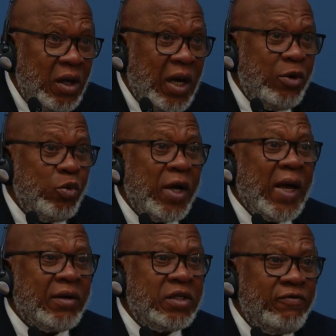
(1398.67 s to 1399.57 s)
and work
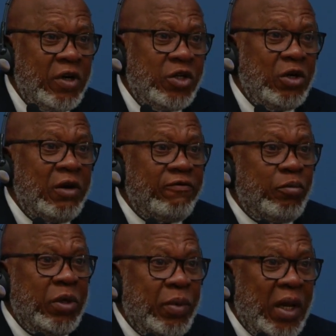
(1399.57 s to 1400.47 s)
actively to
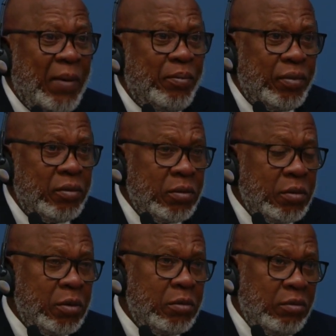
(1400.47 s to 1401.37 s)
lift people up,
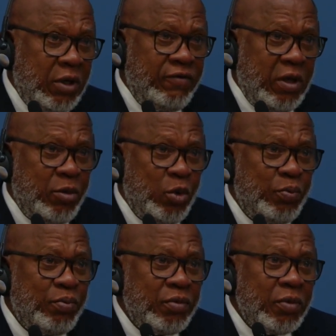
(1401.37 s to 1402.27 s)
give them
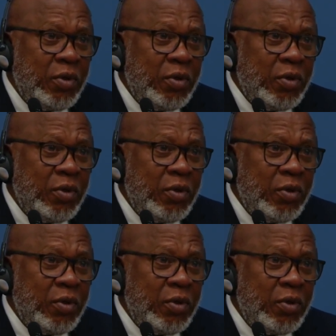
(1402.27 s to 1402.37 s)
hope,